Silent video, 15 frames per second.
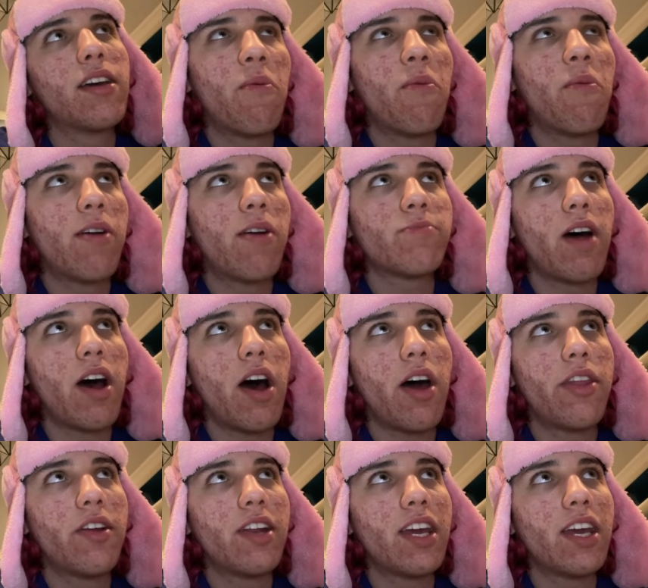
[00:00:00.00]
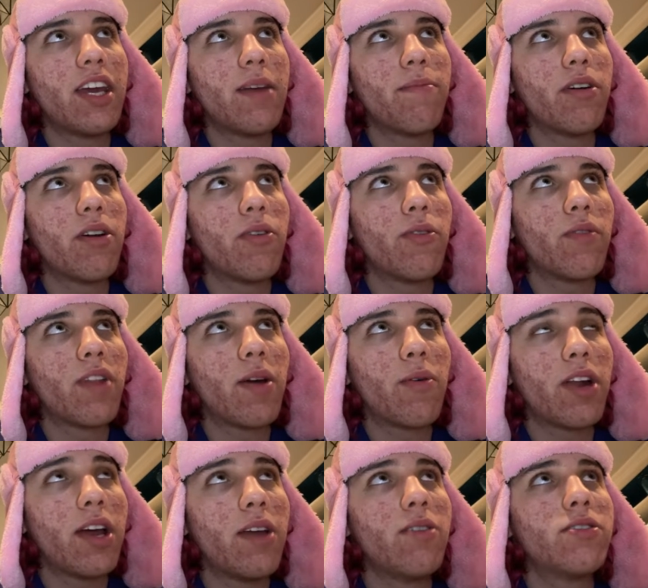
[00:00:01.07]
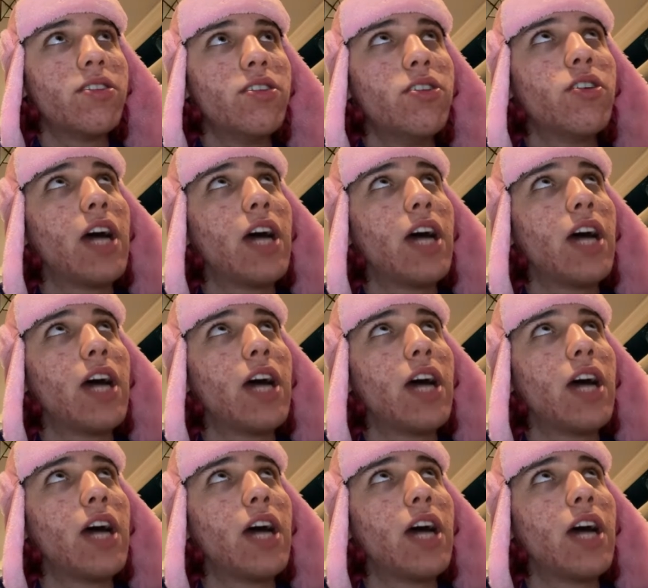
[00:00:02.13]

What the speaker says: when I was my other name, bro, like what I used to do,